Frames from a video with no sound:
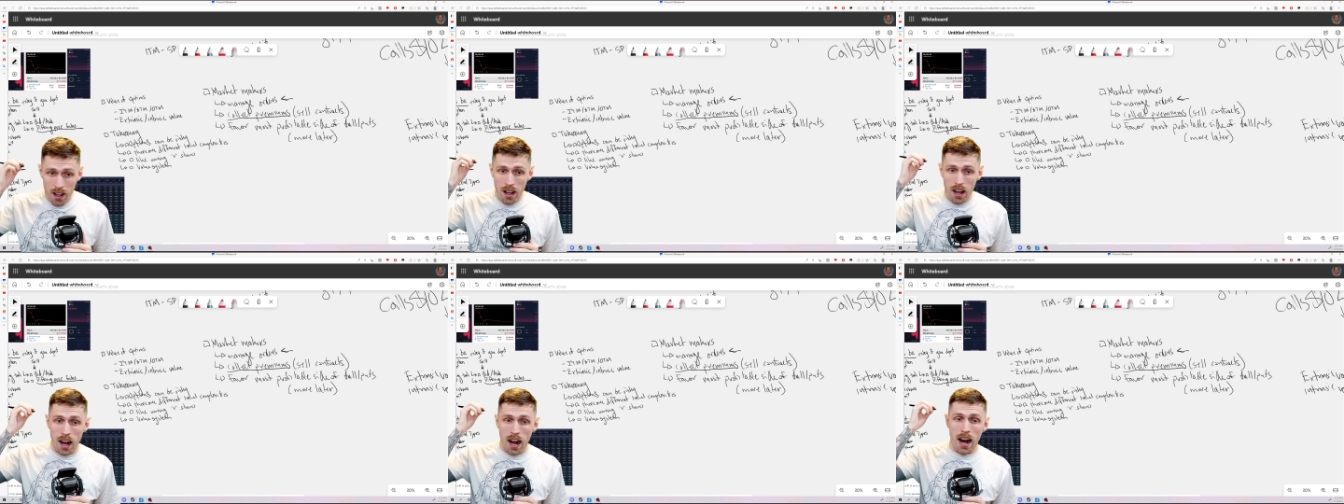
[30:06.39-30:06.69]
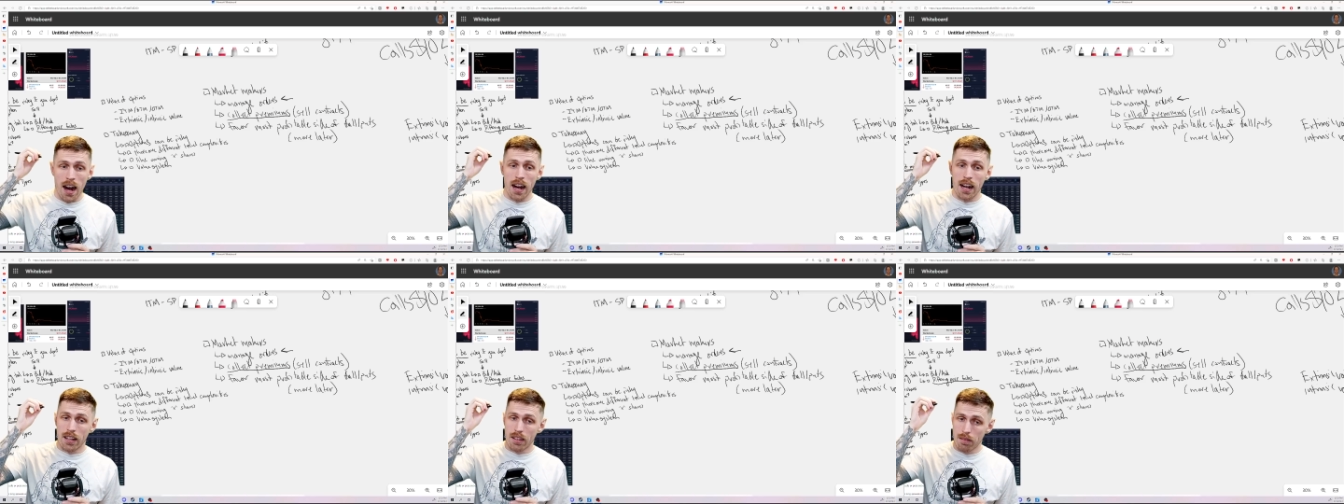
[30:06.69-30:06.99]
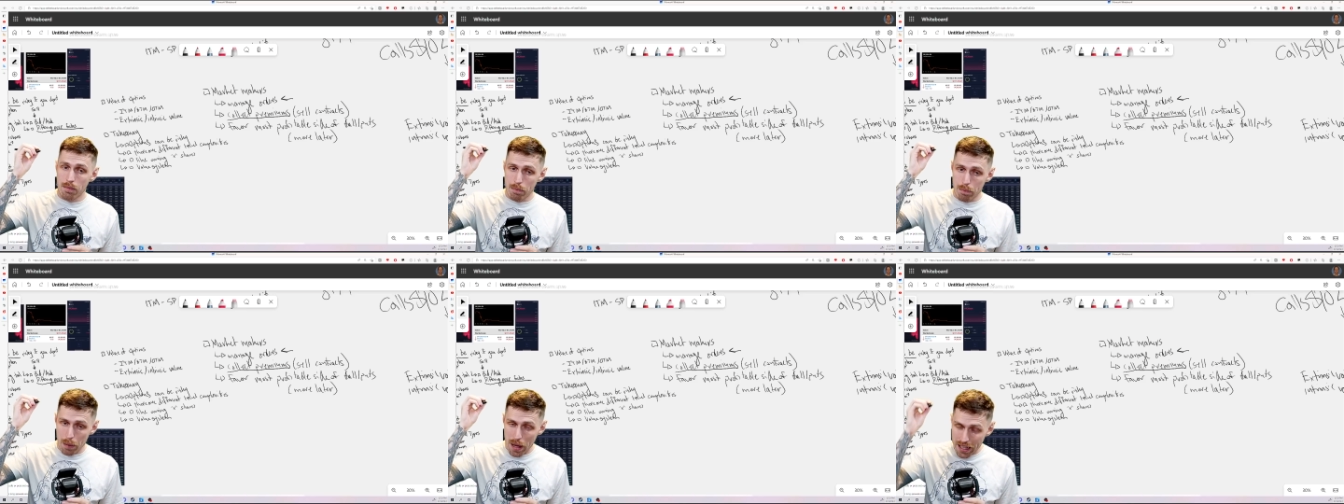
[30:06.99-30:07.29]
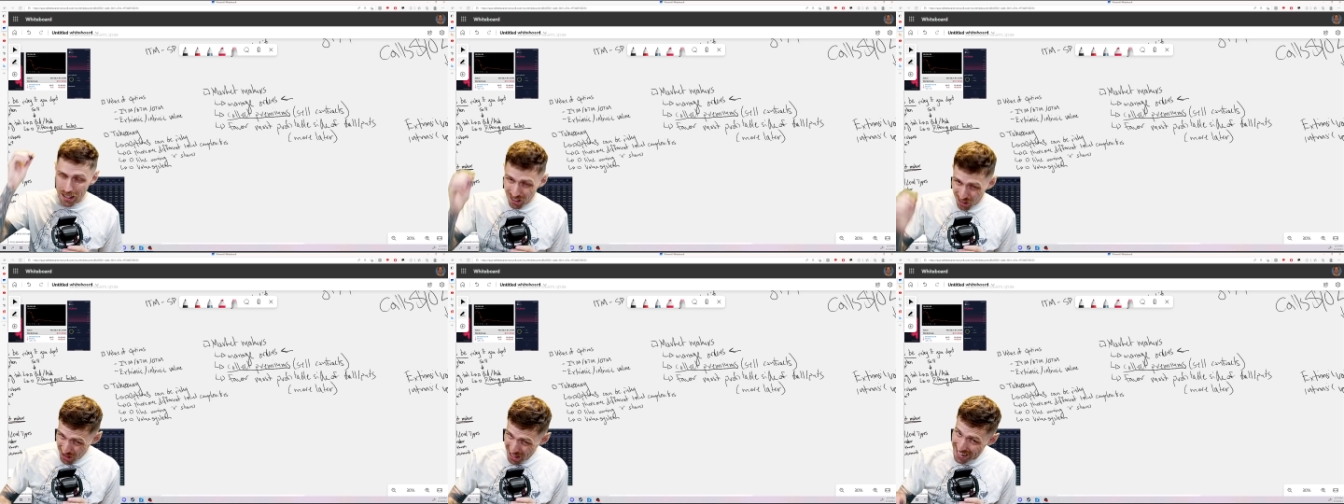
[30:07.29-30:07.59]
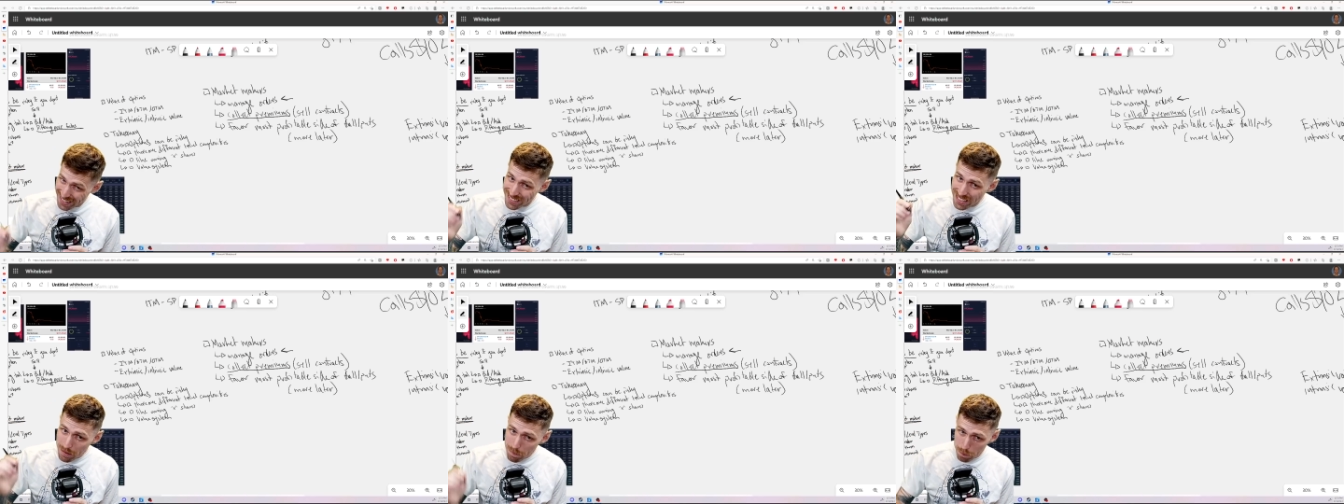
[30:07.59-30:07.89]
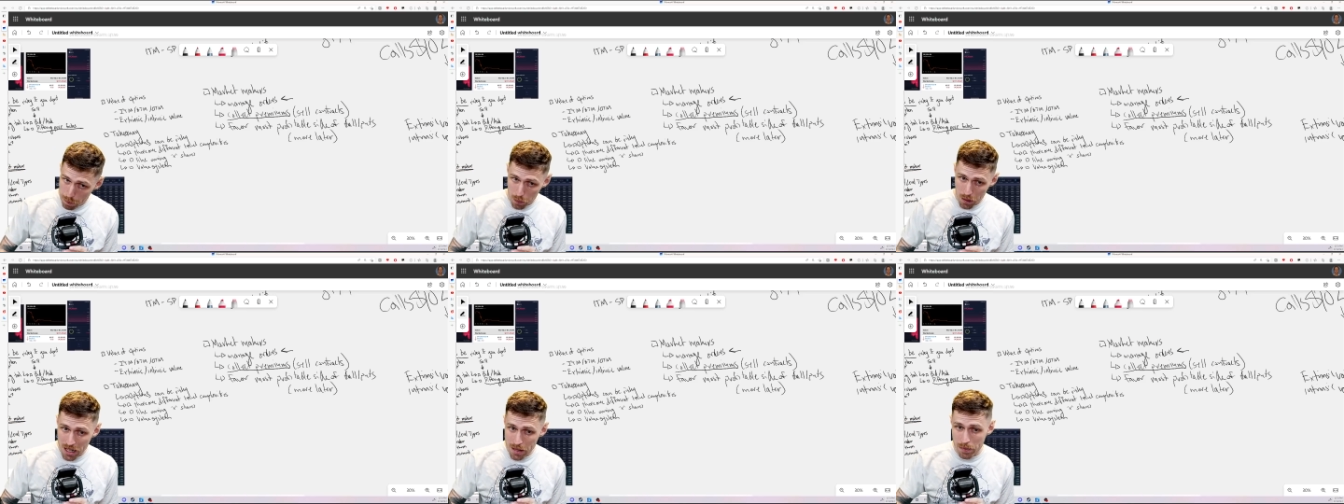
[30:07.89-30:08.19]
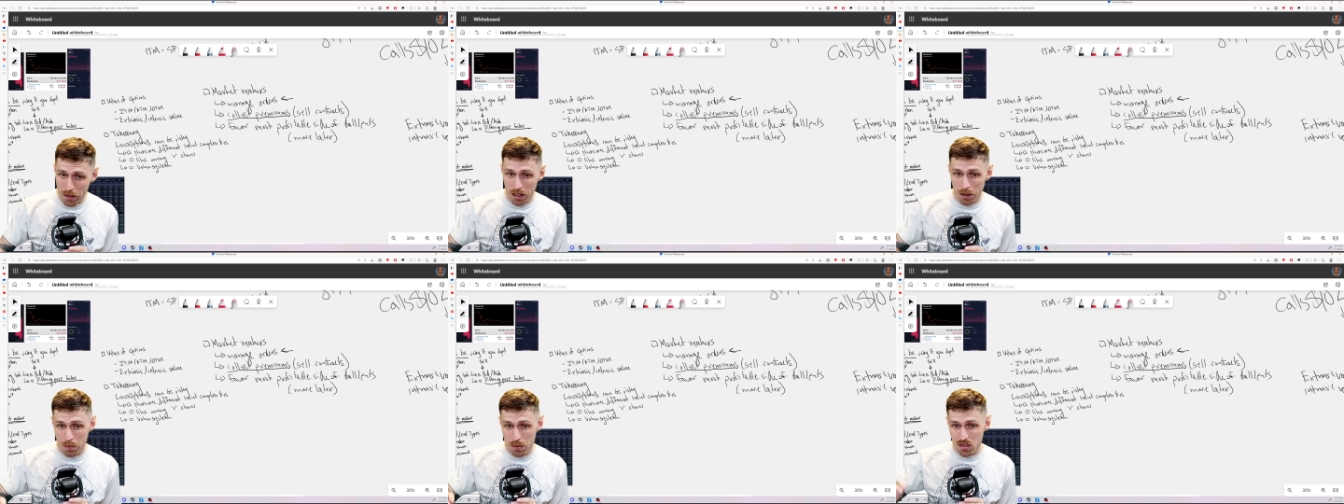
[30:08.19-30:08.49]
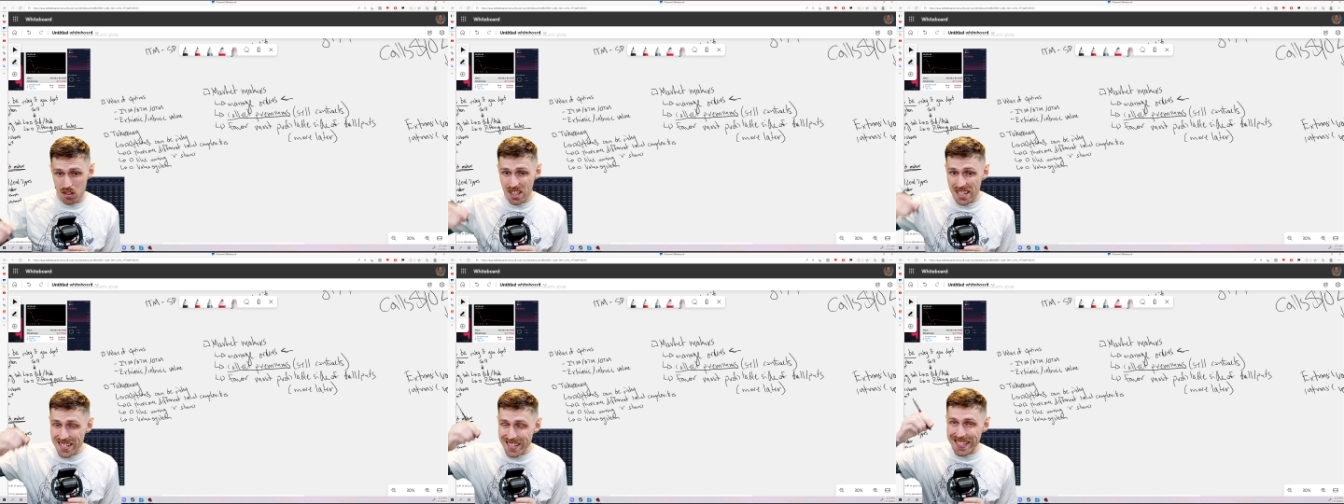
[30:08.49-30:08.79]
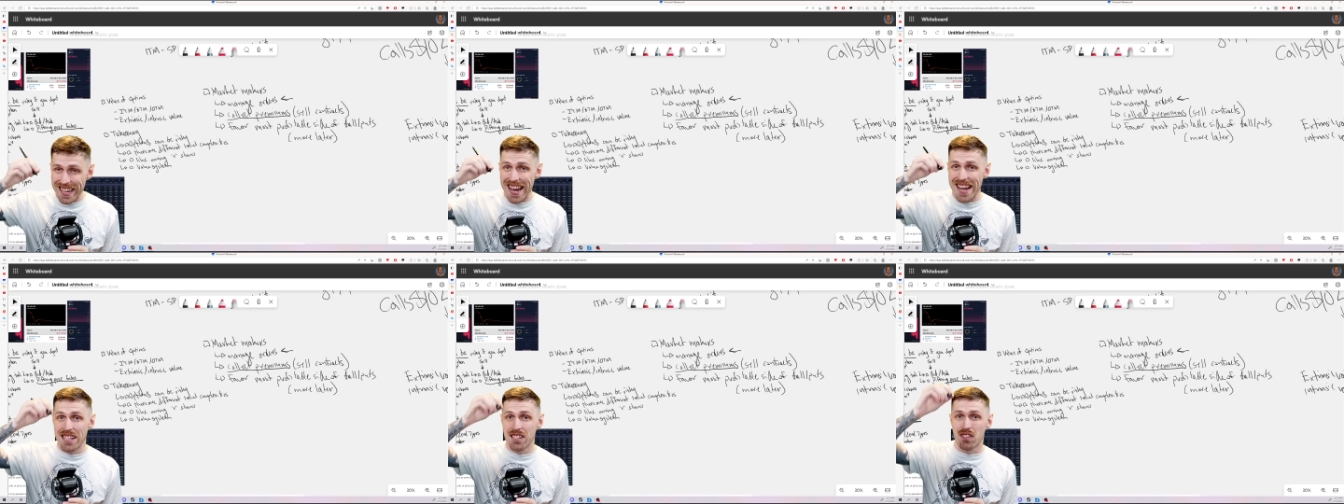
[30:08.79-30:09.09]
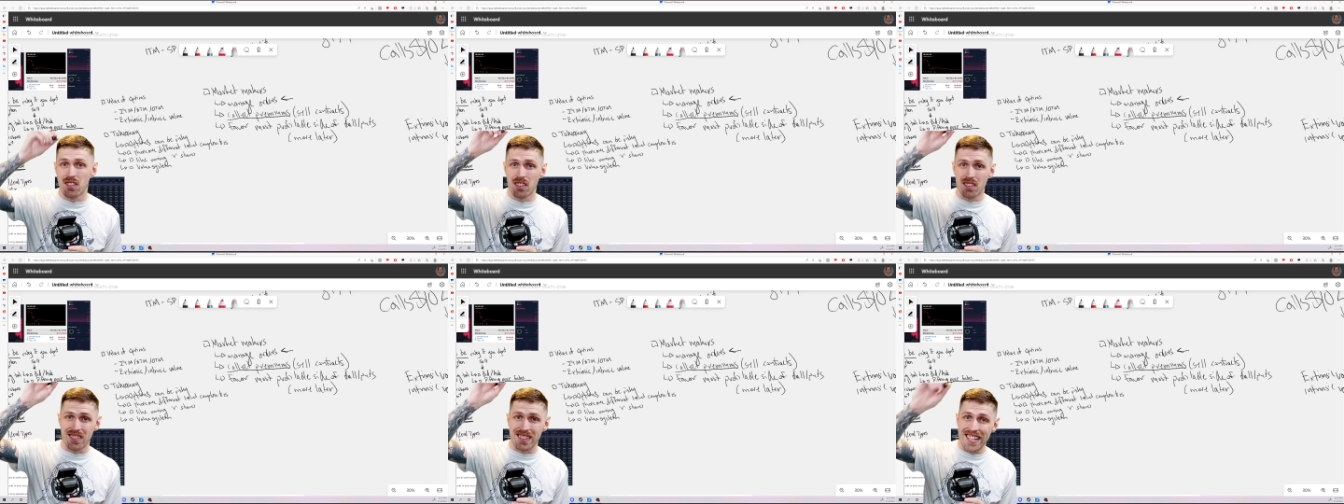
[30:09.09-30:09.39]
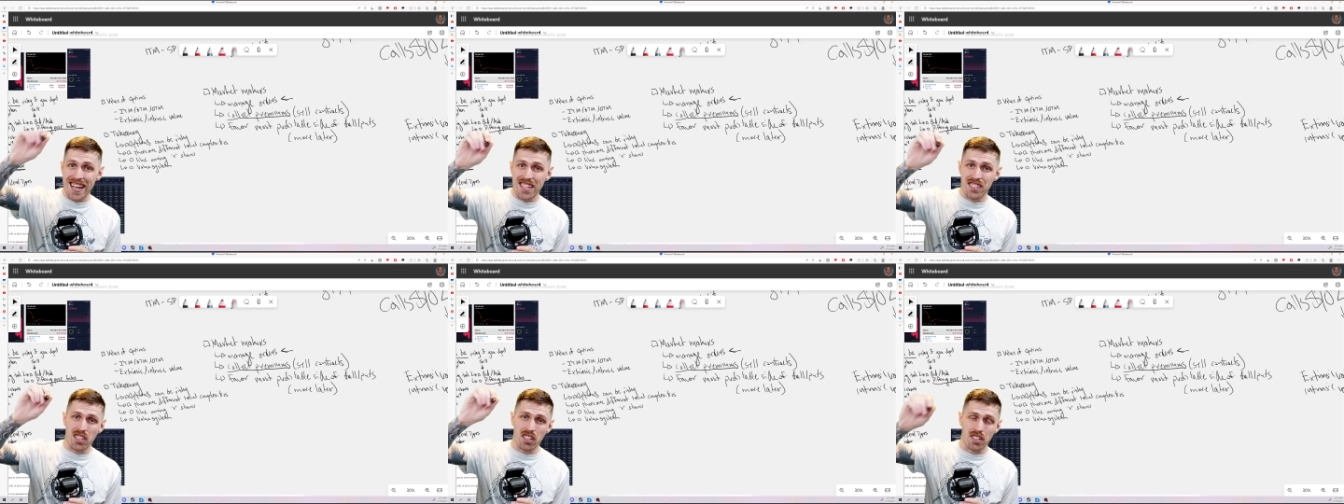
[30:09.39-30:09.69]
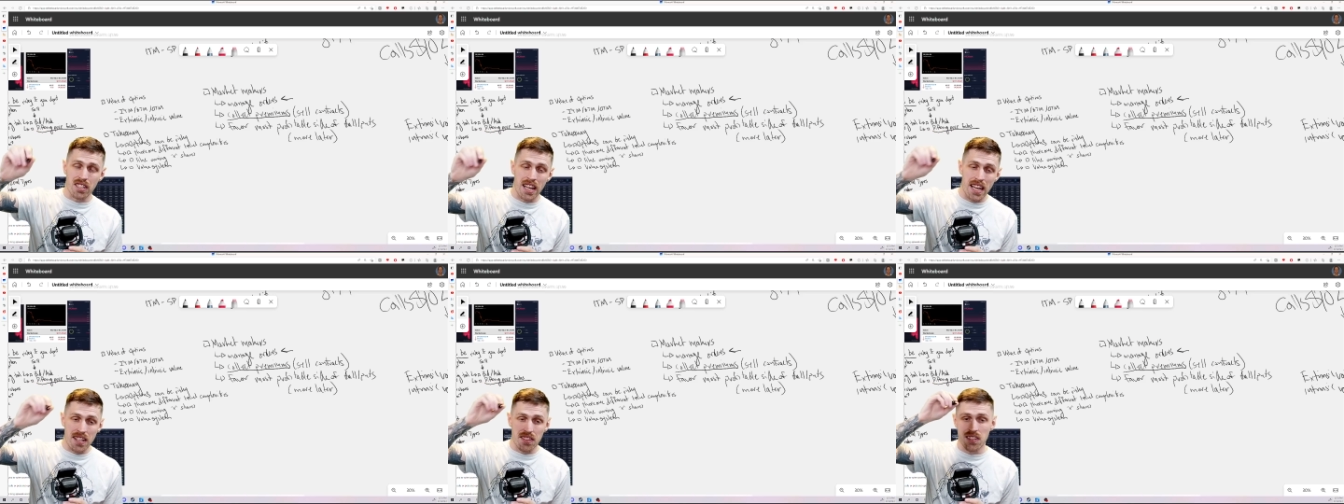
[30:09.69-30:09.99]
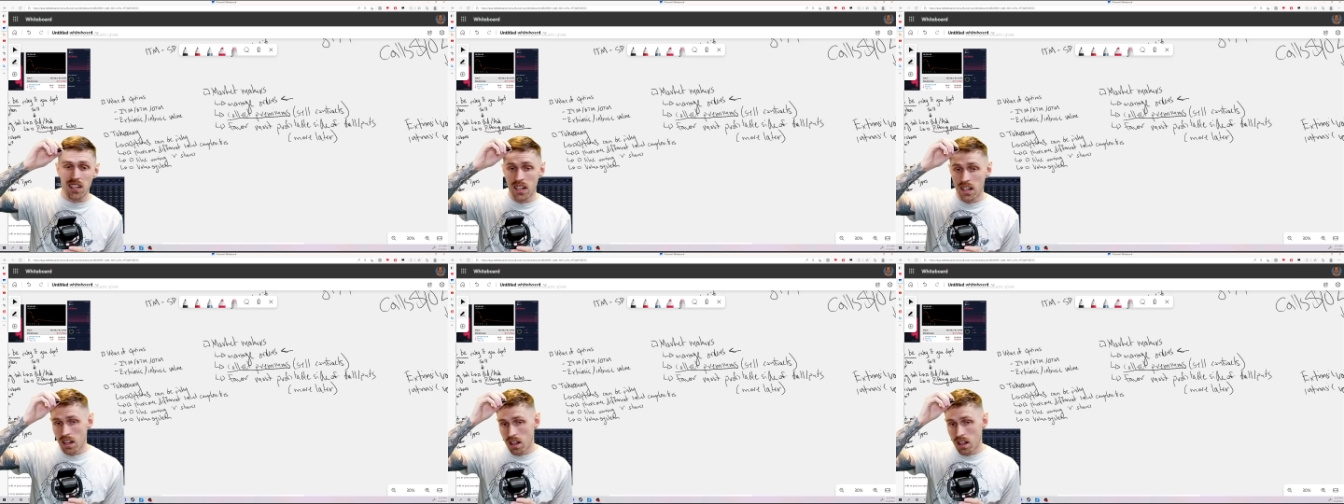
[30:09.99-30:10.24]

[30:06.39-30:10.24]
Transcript: By collecting premiums, these guys designate